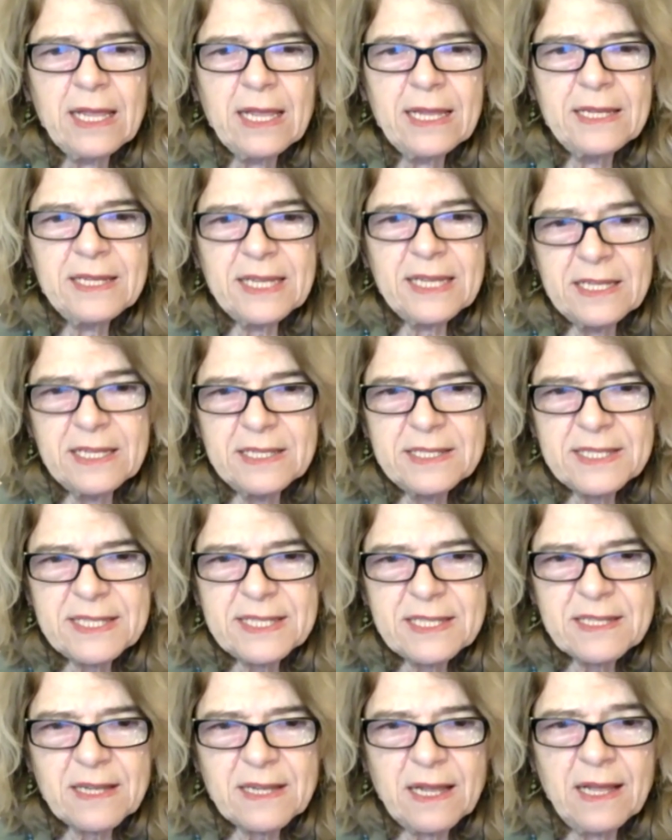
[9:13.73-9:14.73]
It
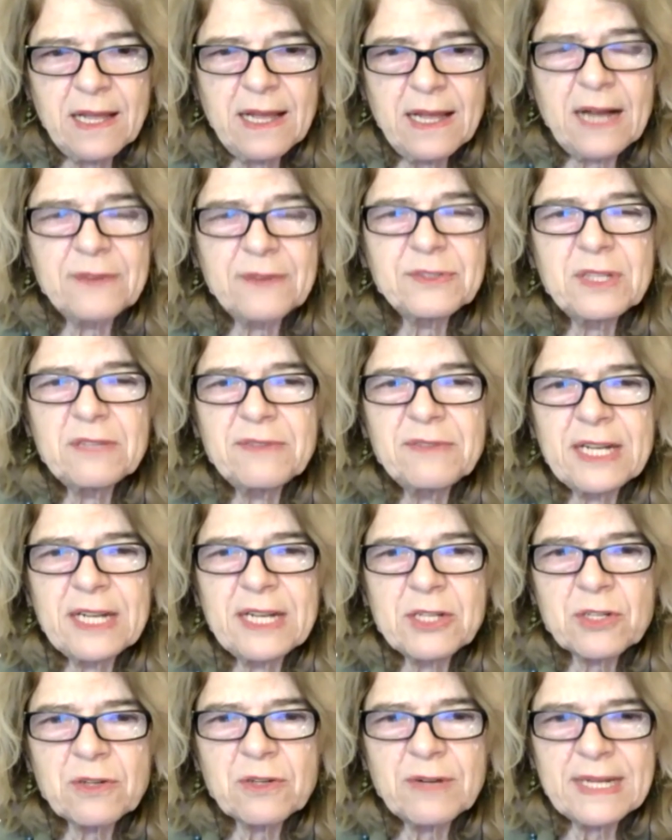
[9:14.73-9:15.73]
eased after the
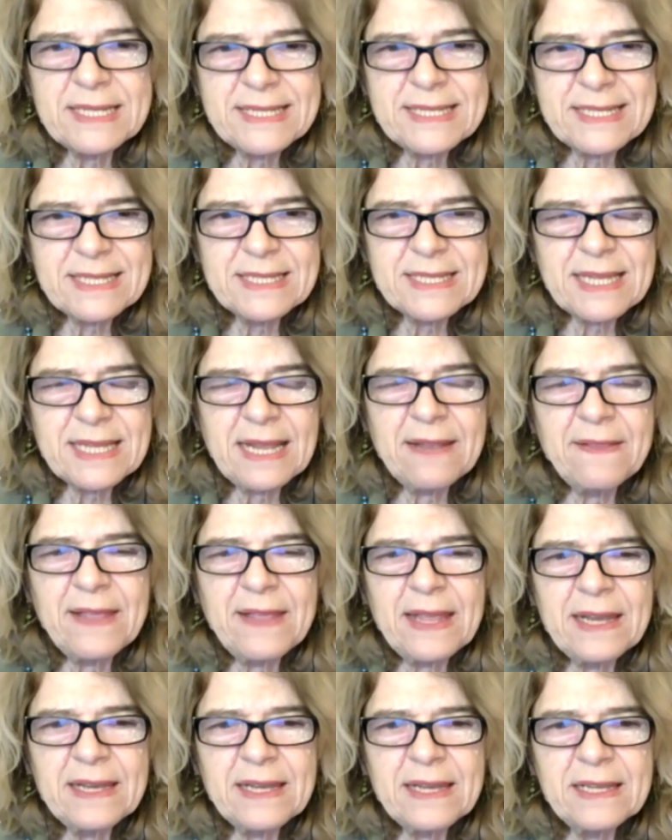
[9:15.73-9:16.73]
financial crisis, and
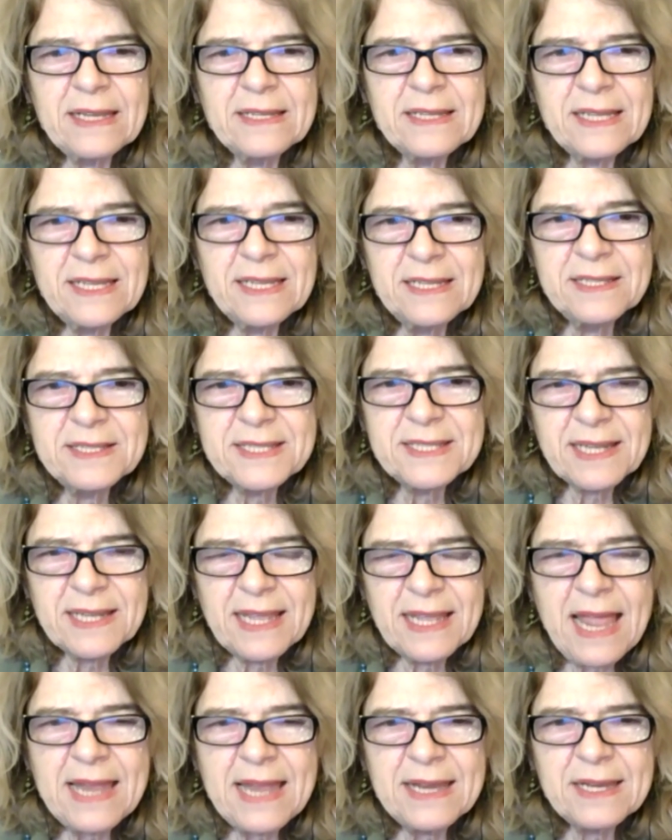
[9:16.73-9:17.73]
then it eased
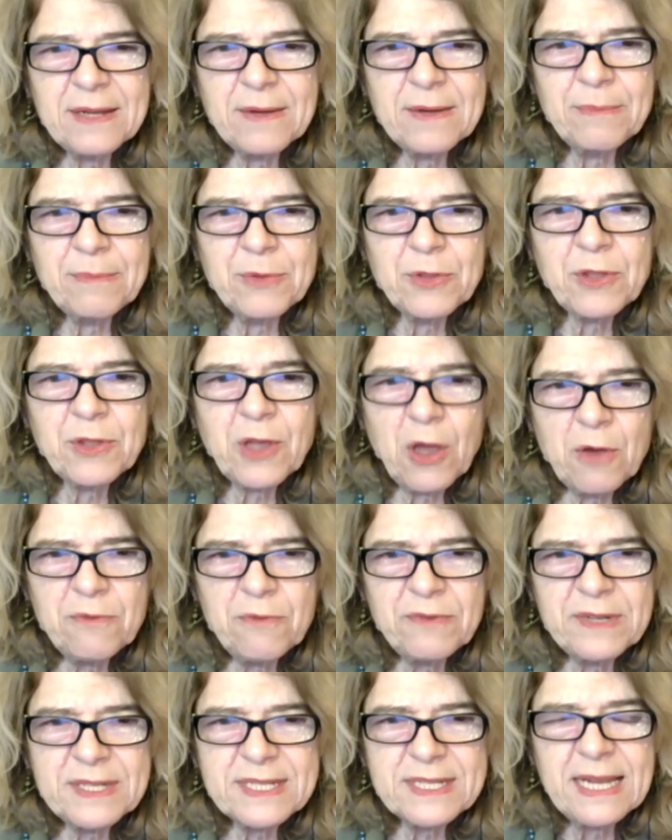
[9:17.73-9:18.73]
again with
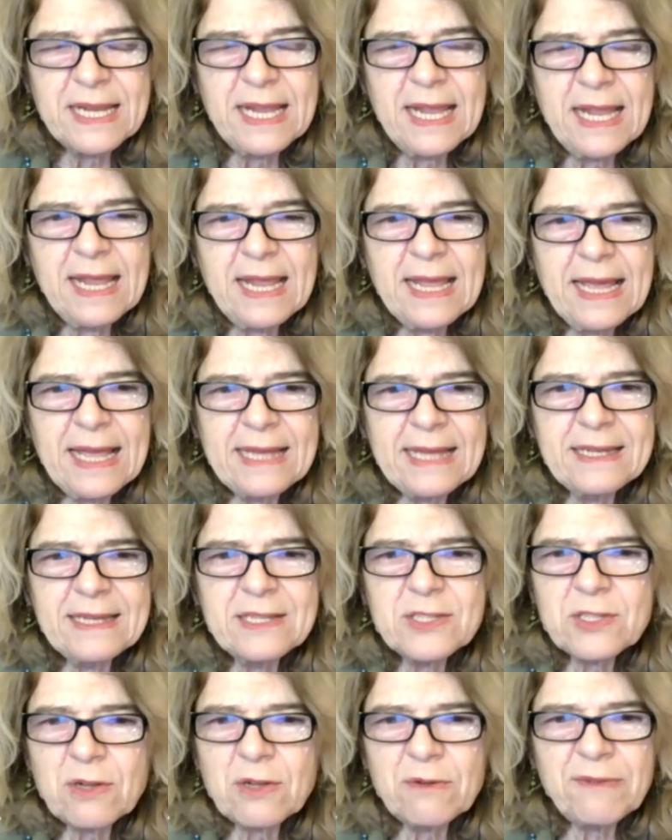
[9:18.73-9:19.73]
COVID, and
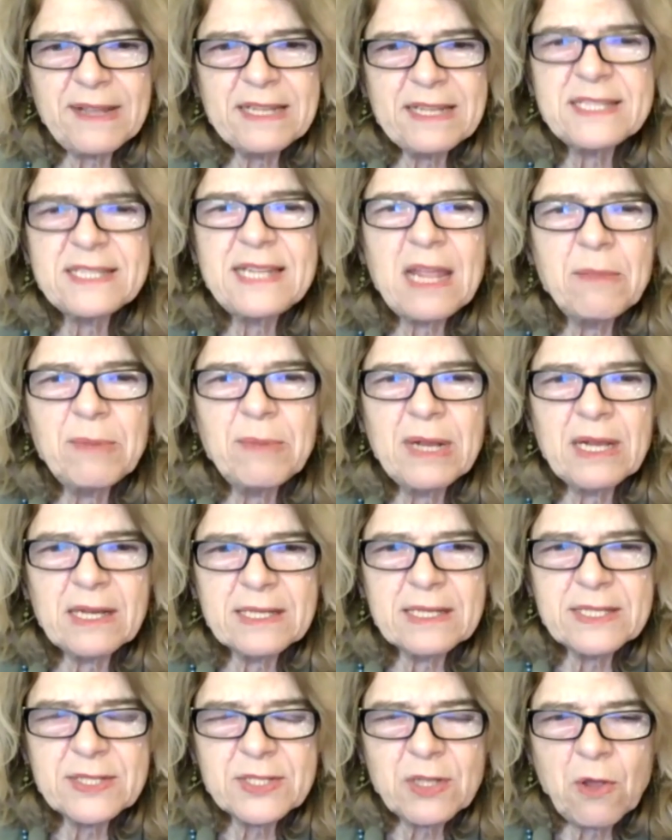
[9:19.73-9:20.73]
it sort of had
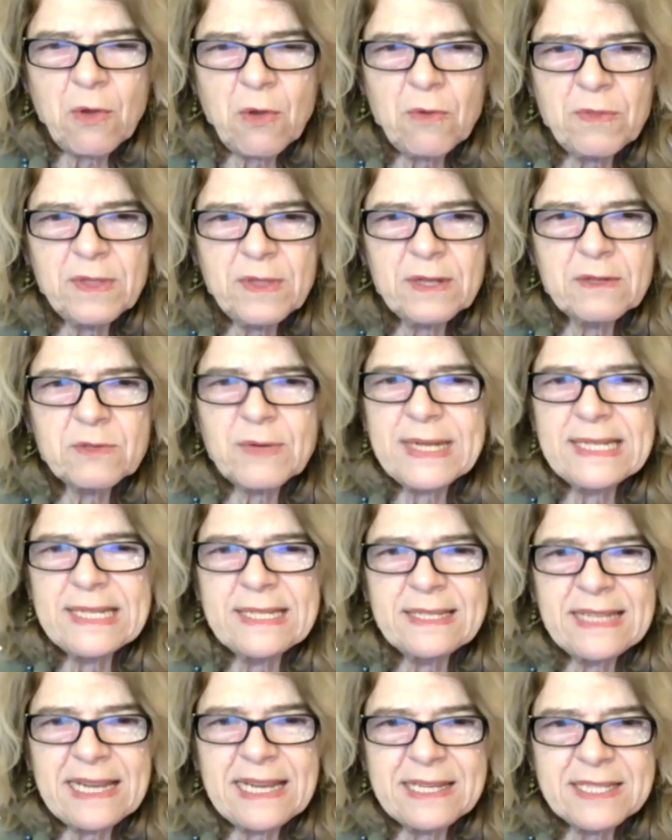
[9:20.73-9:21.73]
stabilized. So the trade
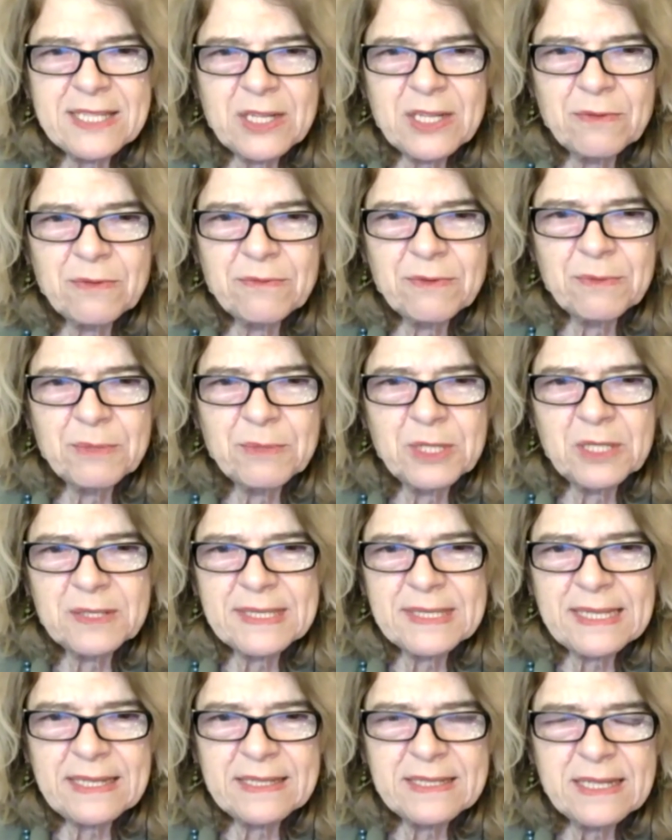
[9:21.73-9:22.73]
intensity of the
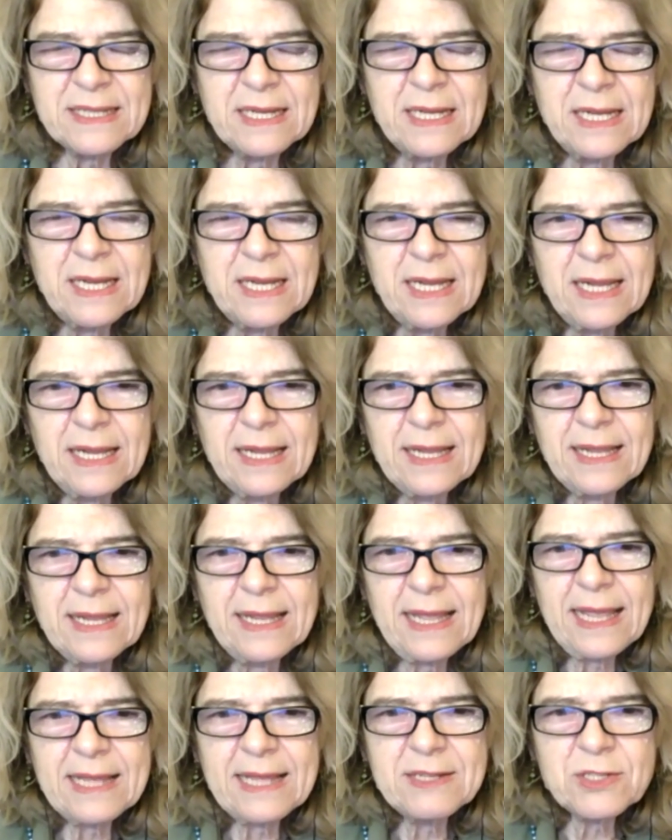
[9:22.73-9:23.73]
world
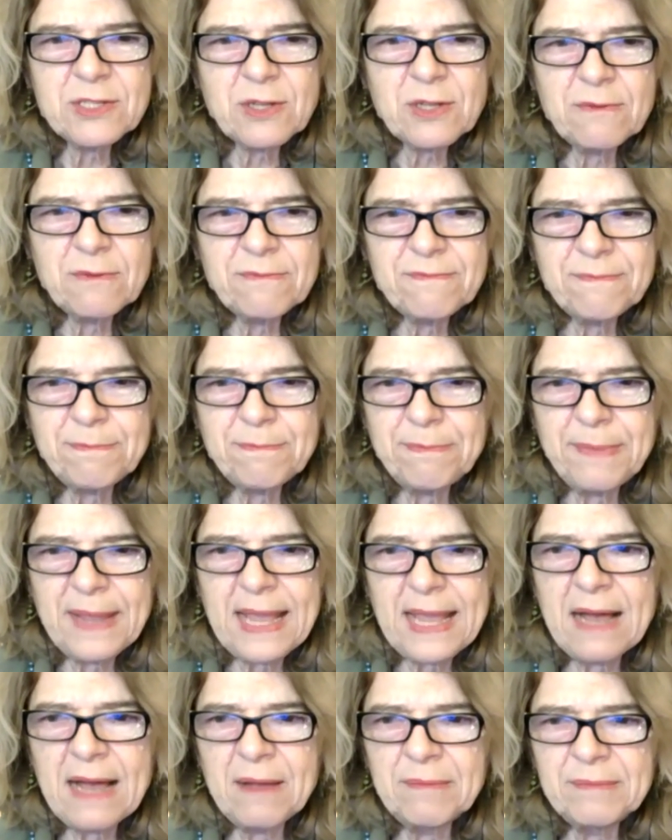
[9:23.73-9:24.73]
had sort of
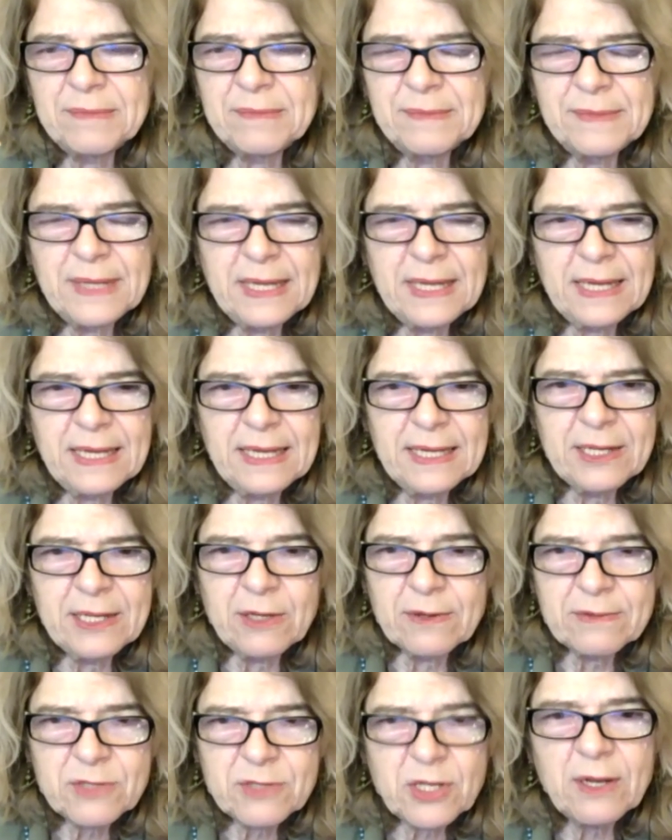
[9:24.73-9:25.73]
become,
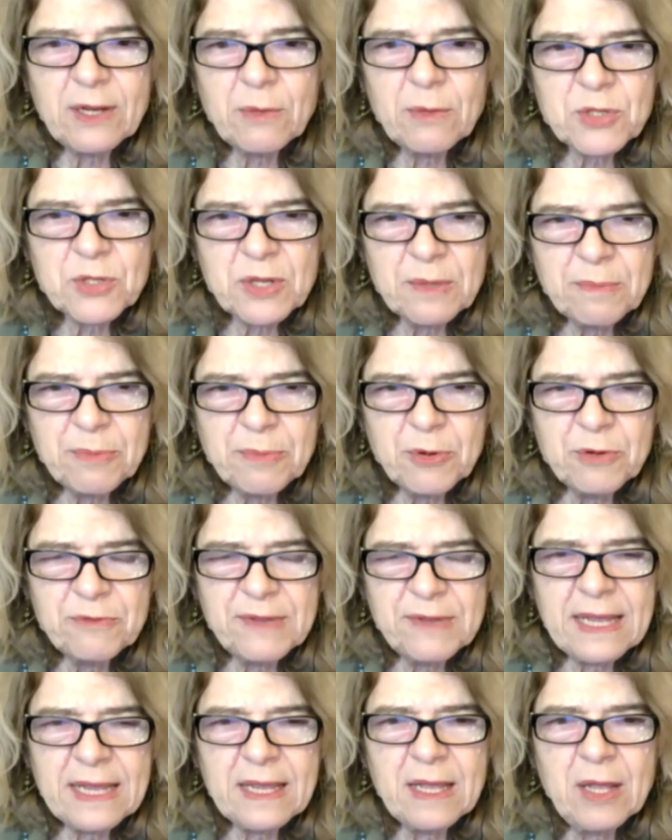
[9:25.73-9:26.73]
certainly wasn't
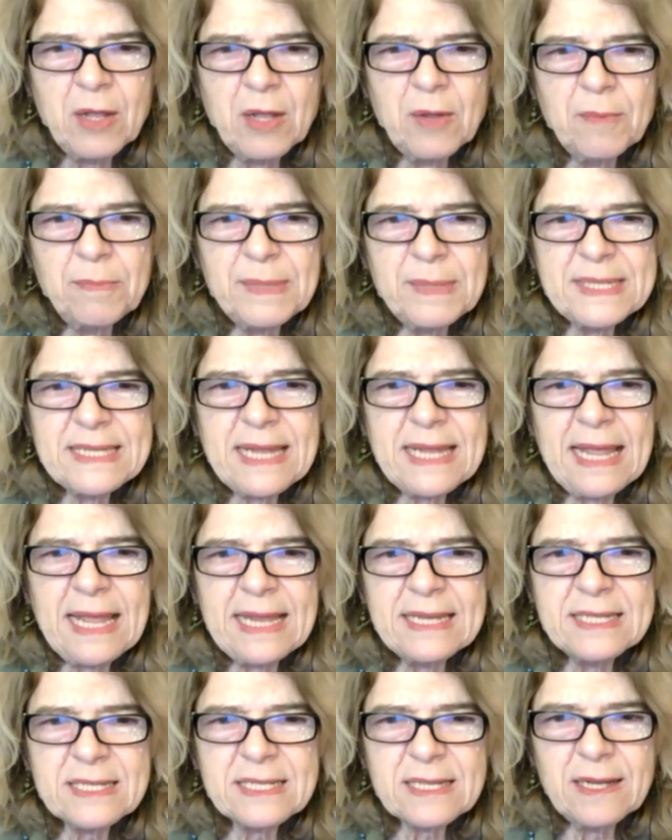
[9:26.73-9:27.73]
improving, but
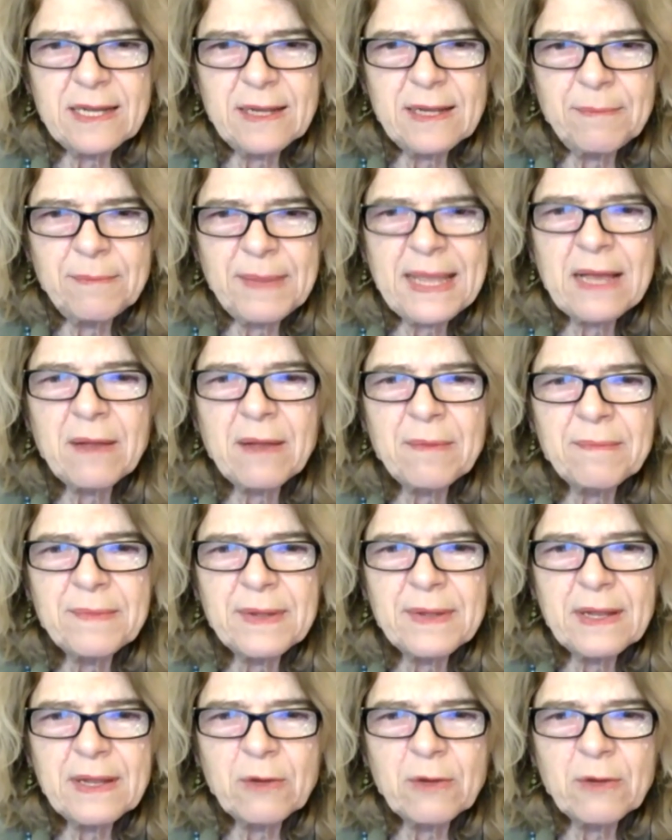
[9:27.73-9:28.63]
had become,